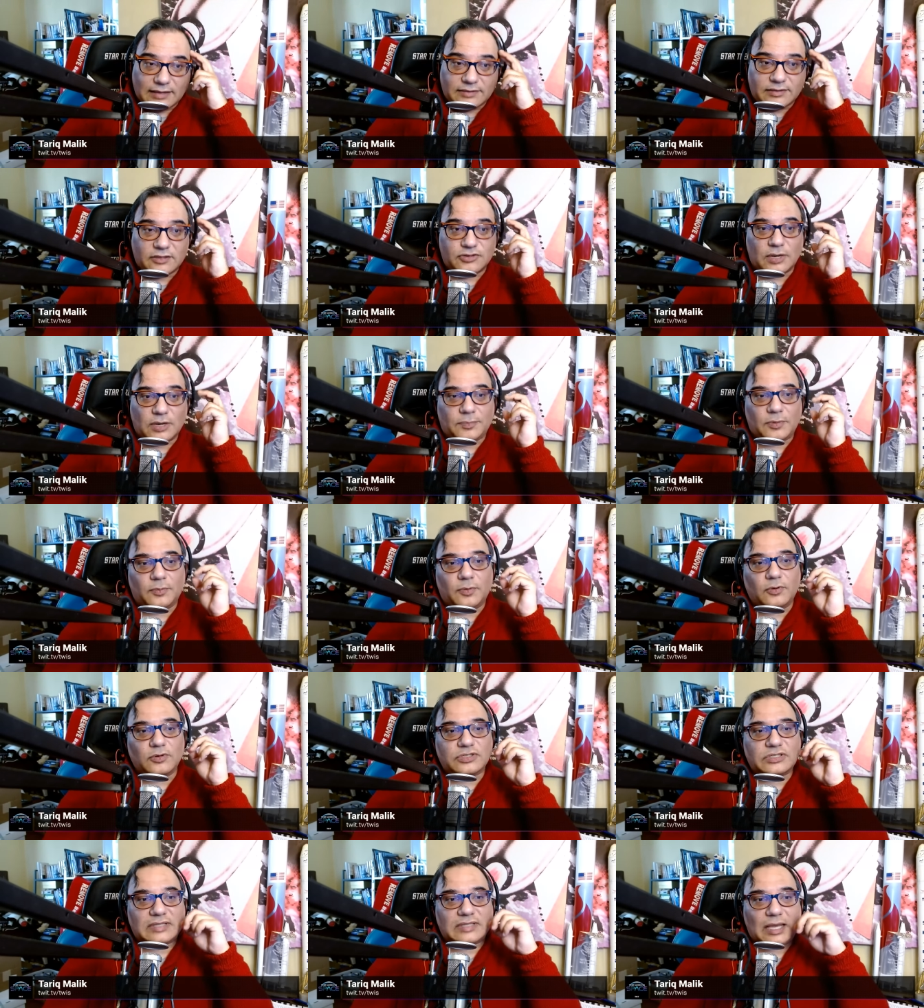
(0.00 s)
Jet
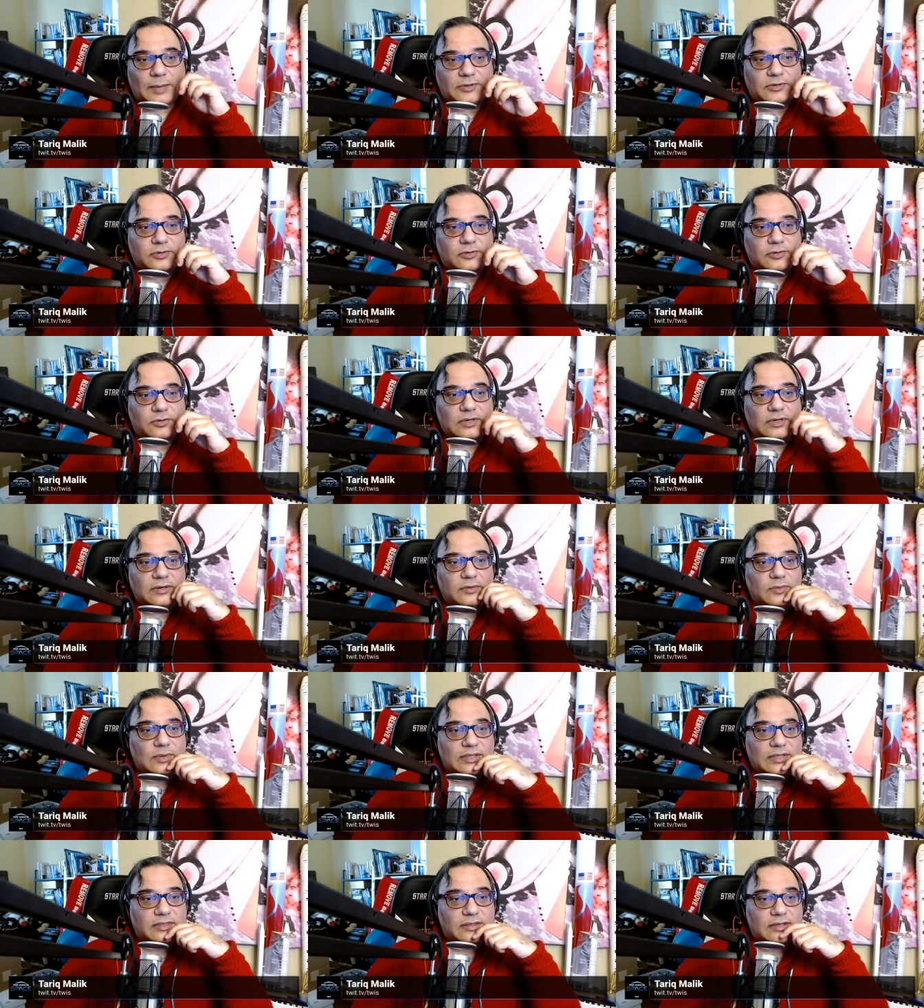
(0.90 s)
Propulsion Laboratory.
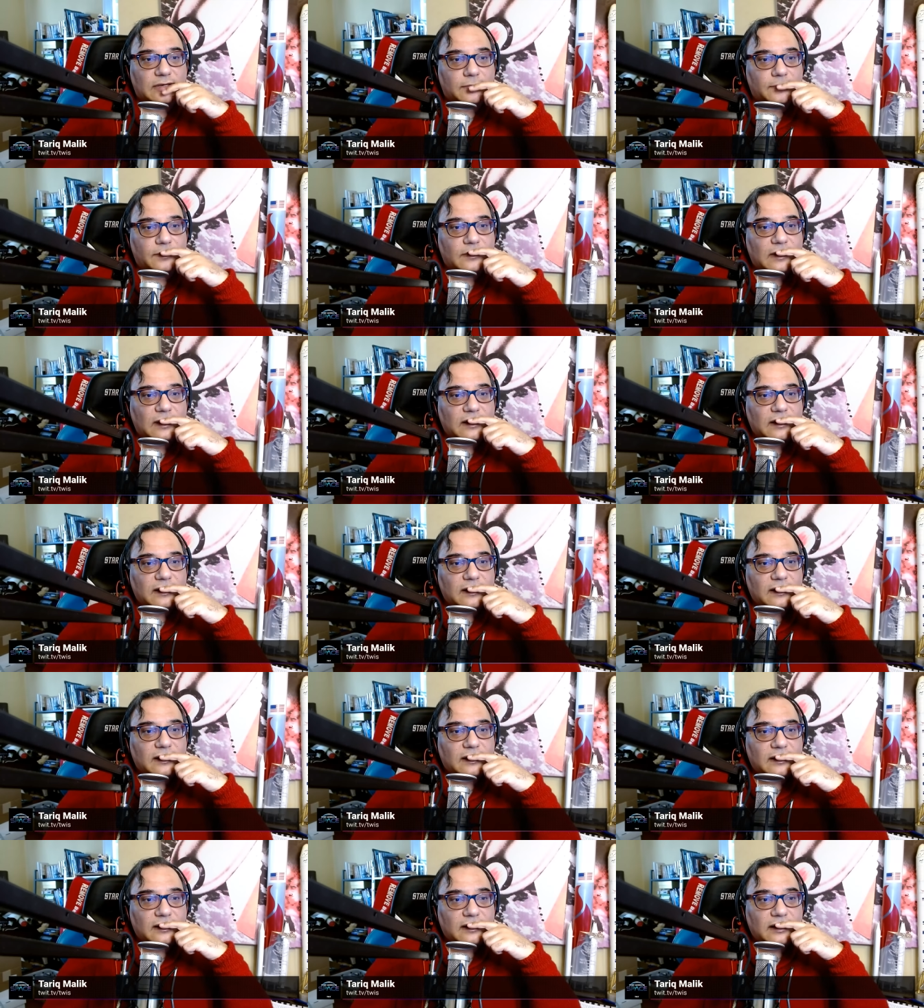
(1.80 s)
With and
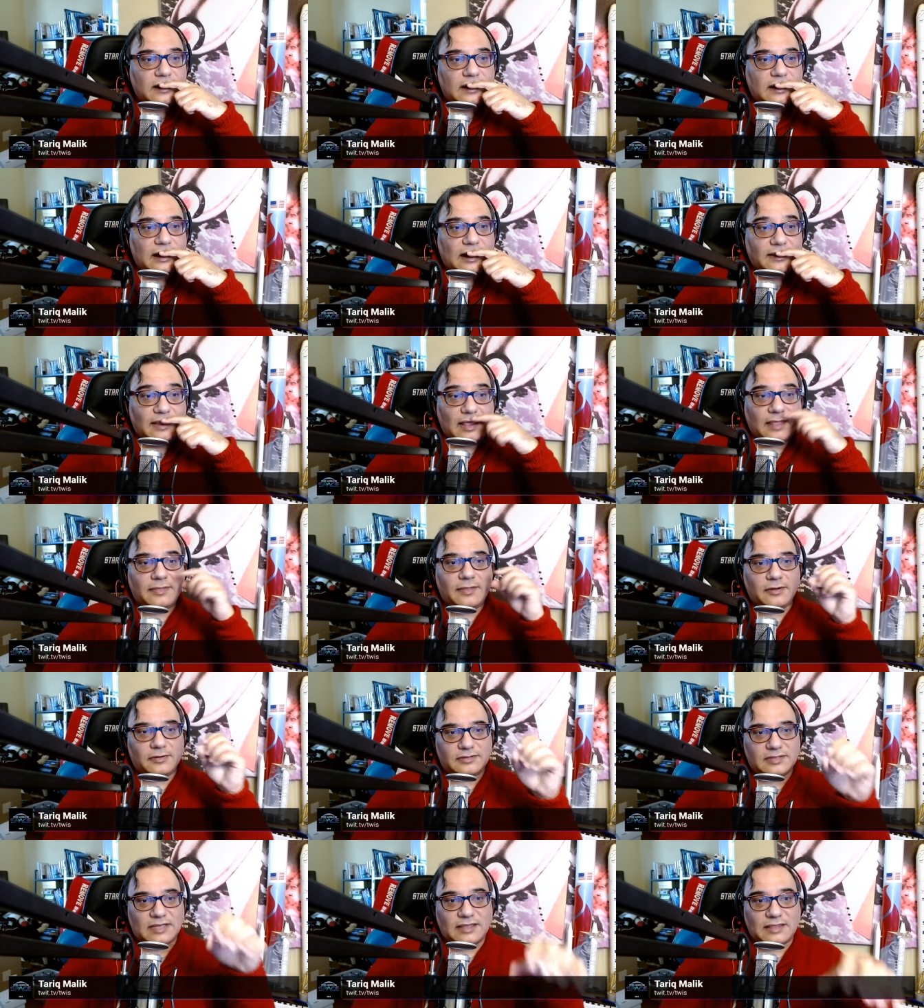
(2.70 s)

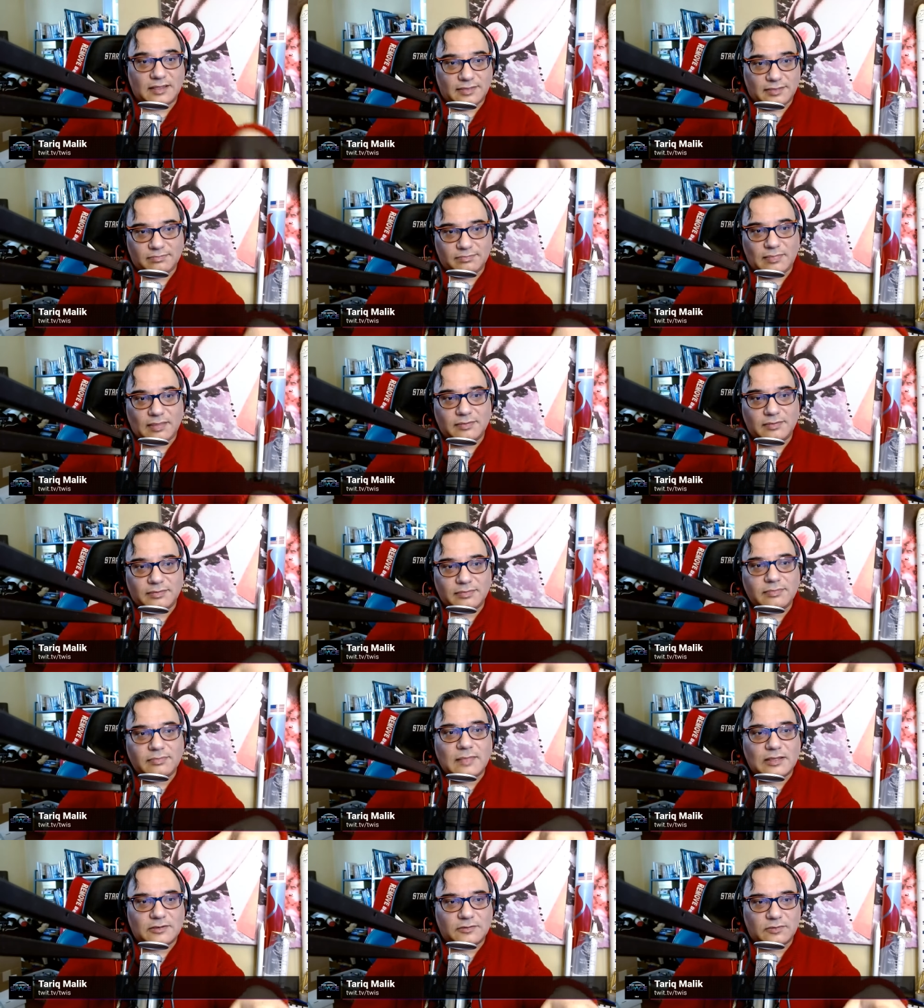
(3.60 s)
they're saying that
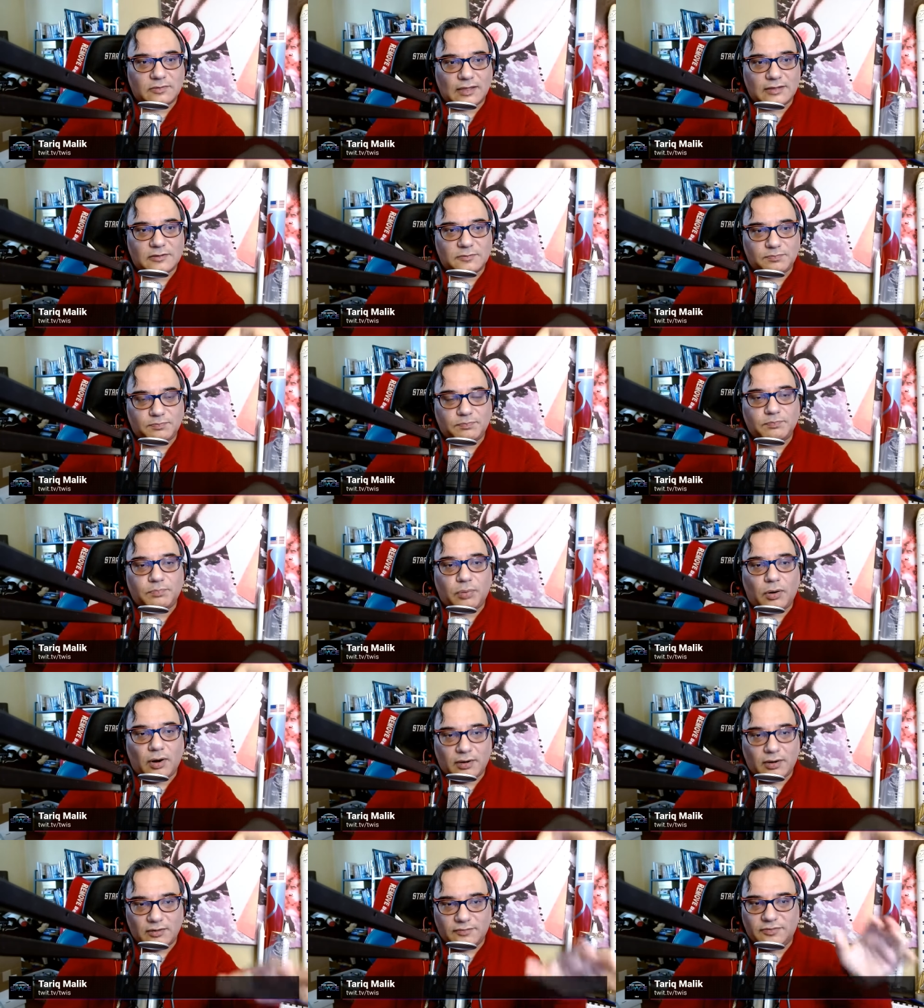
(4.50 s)
it's
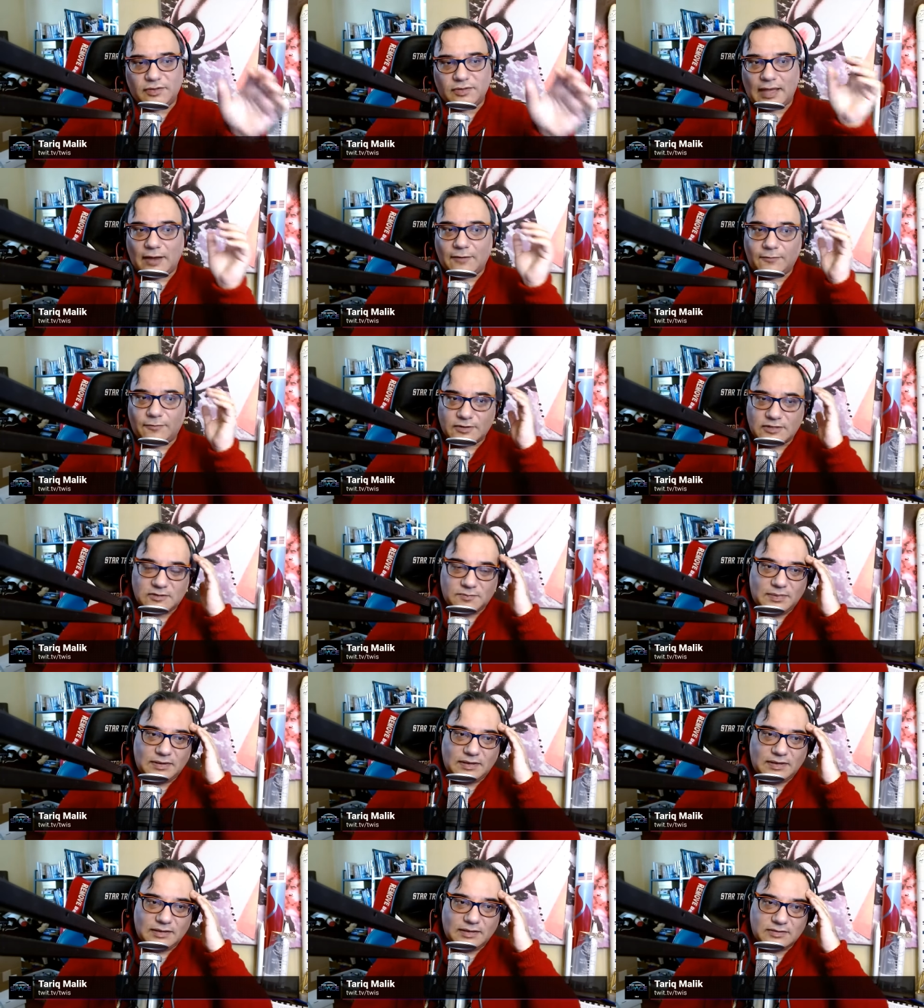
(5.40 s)
part of the efforts
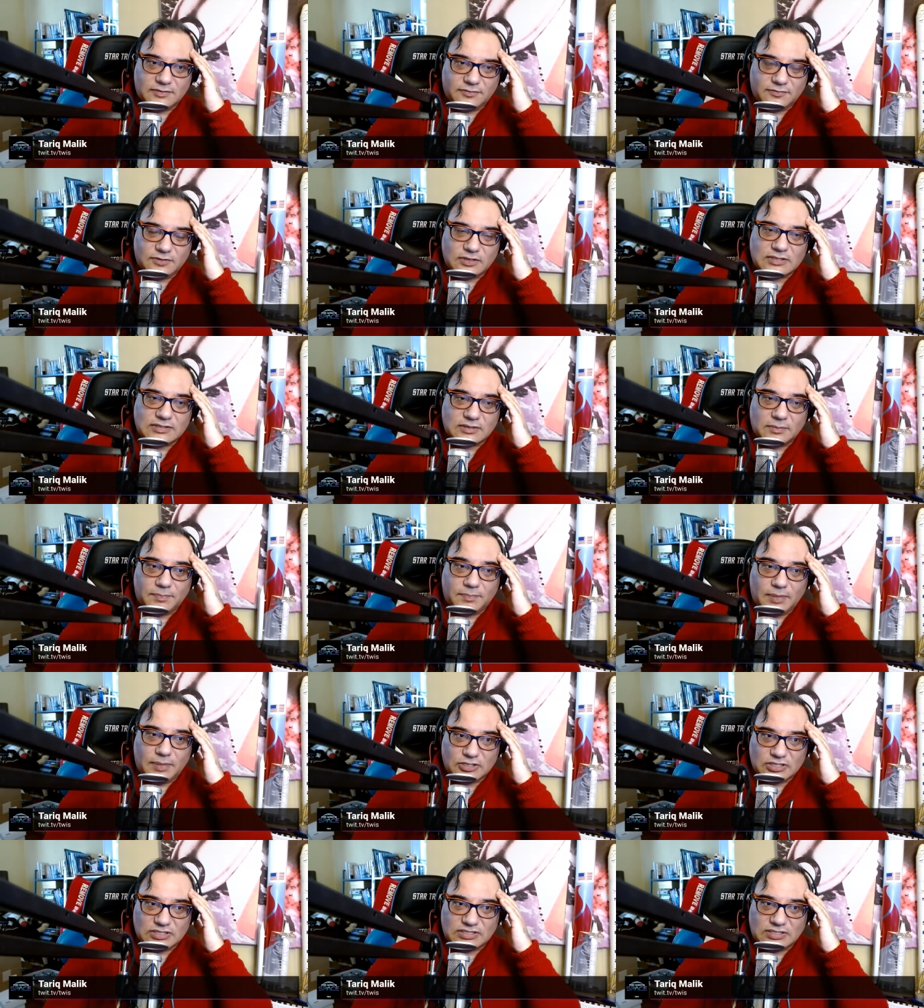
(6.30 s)
because of just some
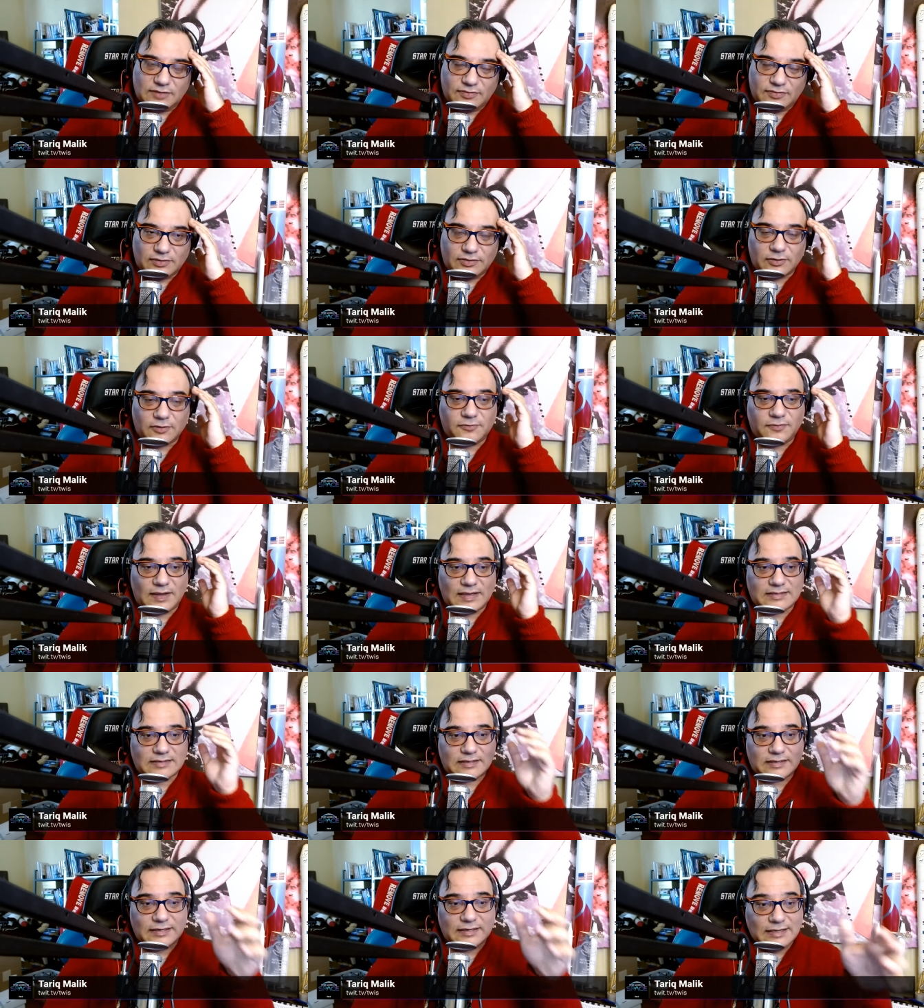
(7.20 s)
budget stuff that they're
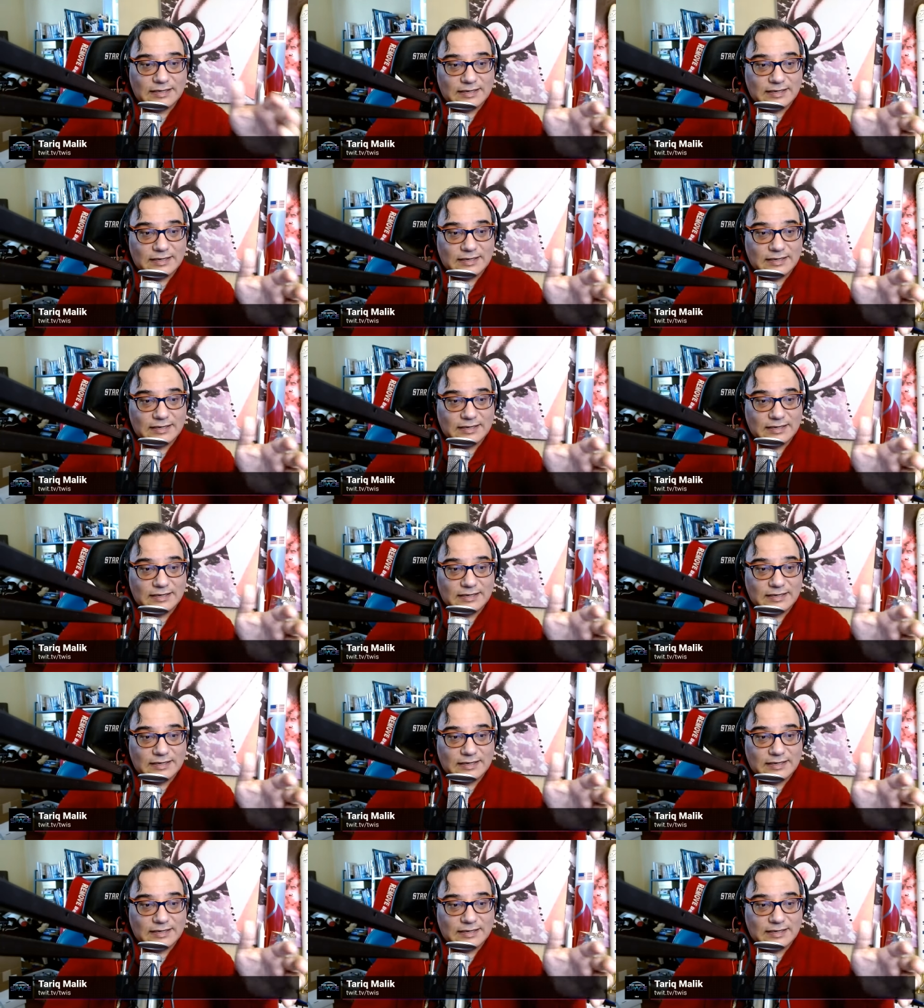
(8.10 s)
facing.